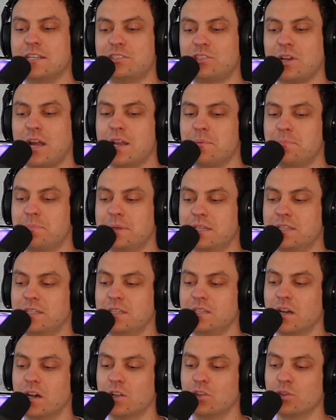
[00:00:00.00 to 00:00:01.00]
I try to
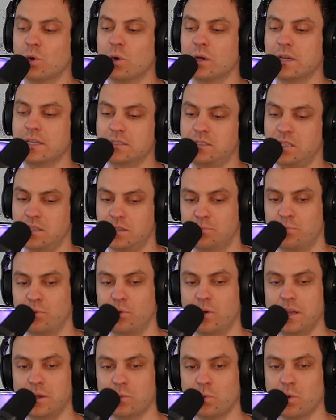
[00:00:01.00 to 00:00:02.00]
be annoying to the
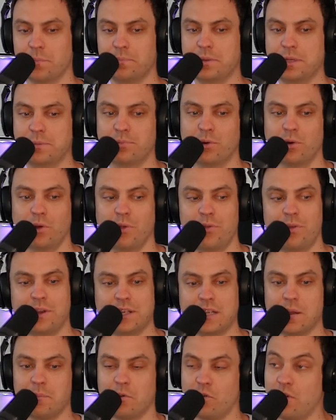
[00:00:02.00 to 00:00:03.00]
point where people
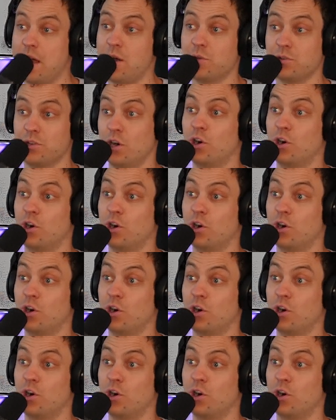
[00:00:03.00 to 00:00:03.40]
think I'm around